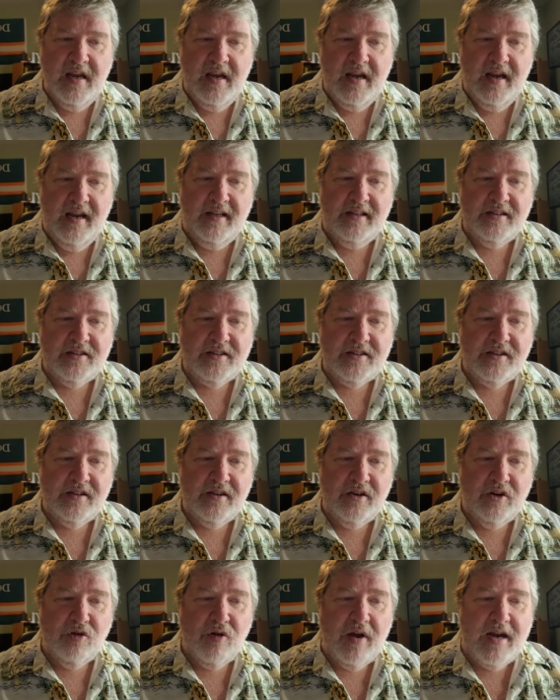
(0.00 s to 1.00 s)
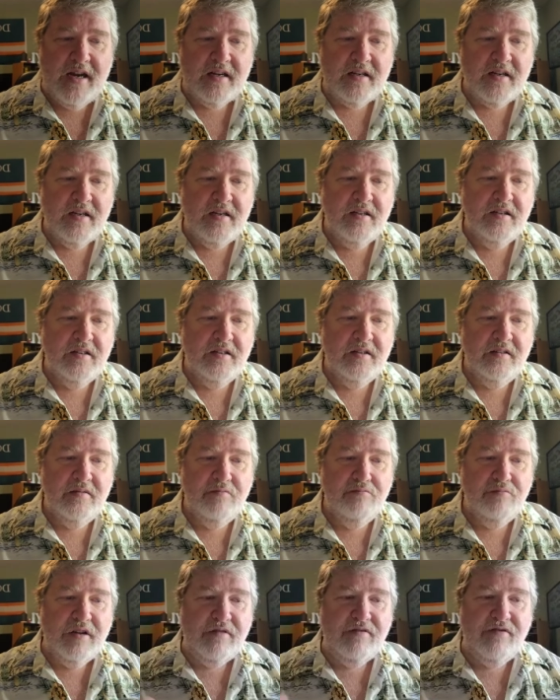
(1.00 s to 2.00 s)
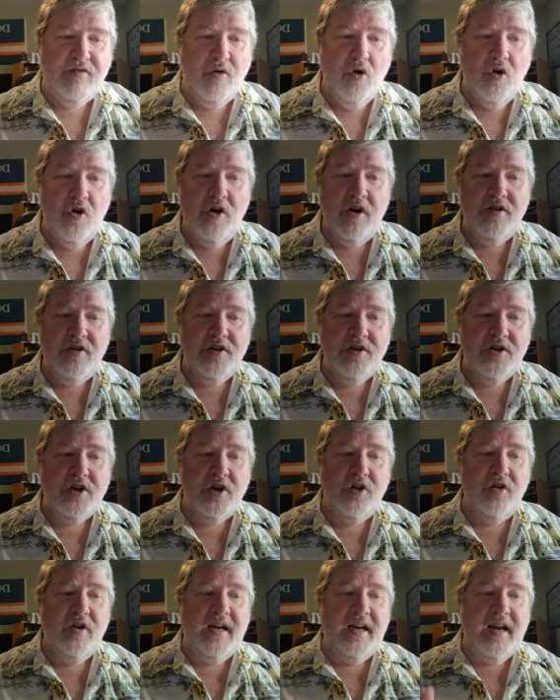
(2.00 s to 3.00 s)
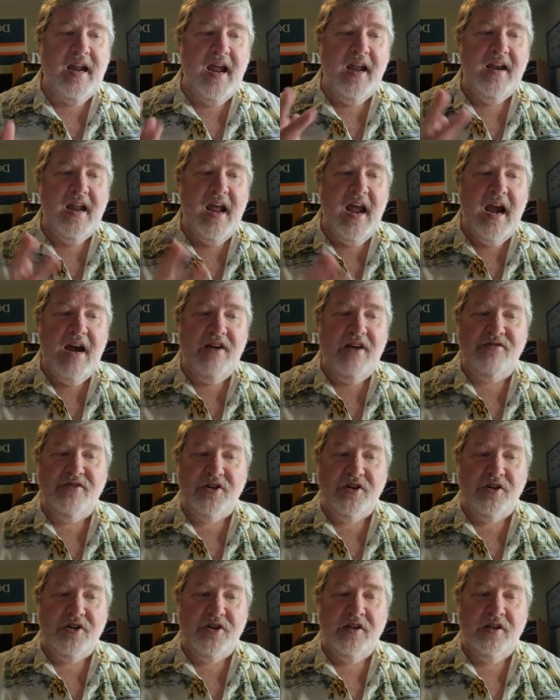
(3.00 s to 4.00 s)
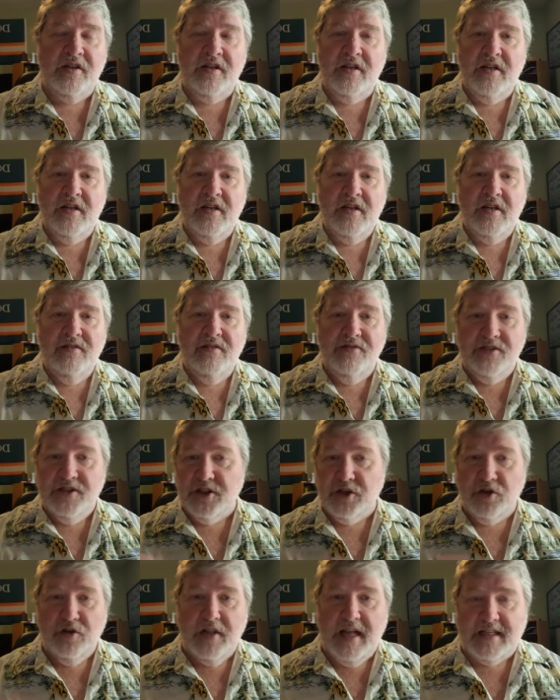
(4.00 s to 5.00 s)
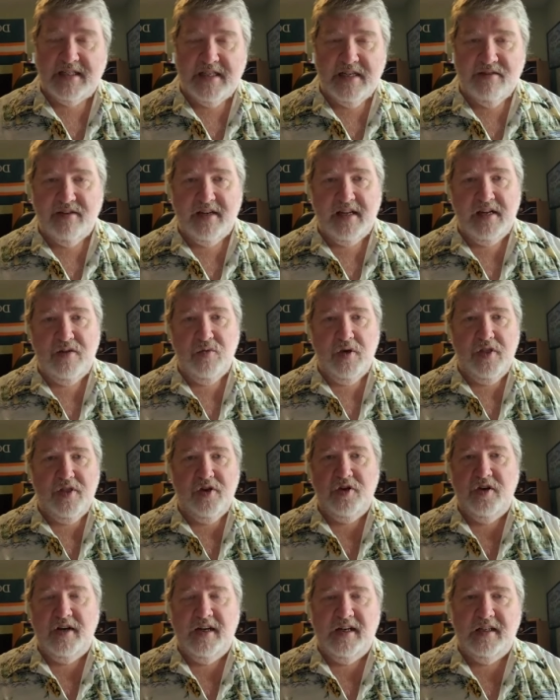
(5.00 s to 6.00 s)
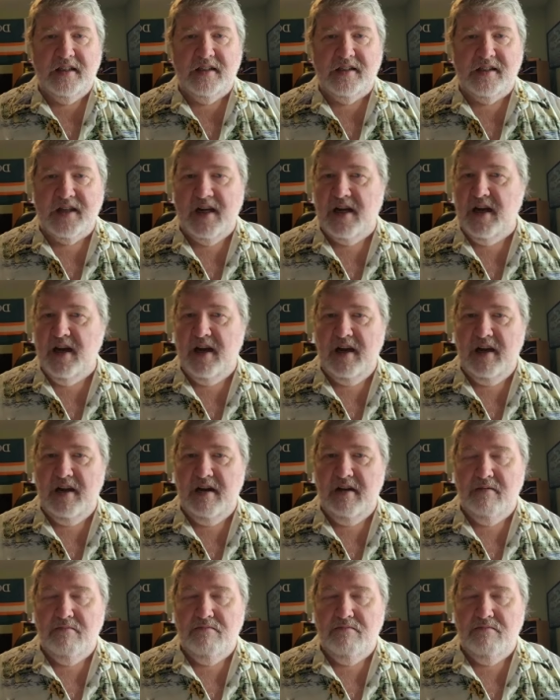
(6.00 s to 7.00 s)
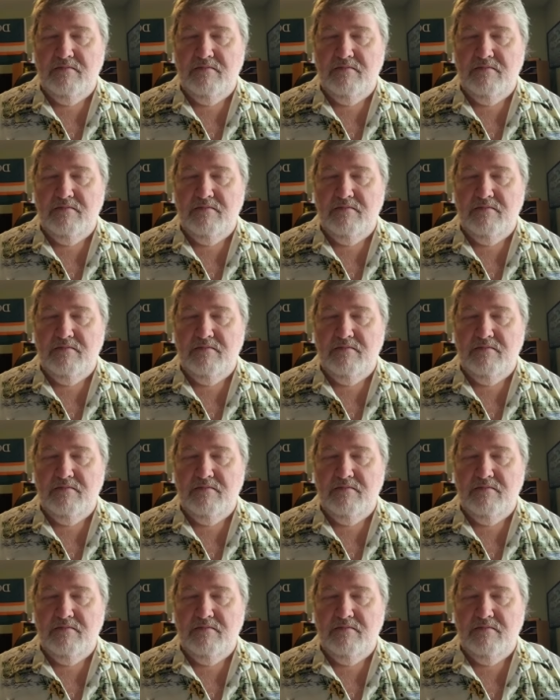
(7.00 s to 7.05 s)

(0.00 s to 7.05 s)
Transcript: It's great before, during, and after physical activity, whether it's we'll